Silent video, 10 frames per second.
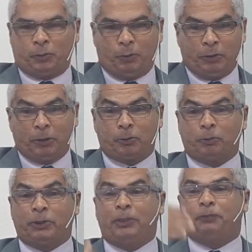when he
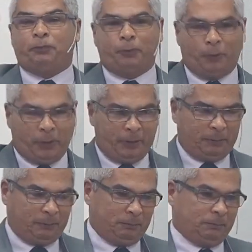went
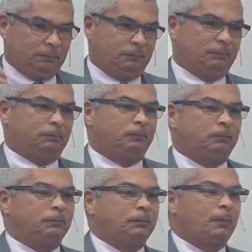apart from the Lord,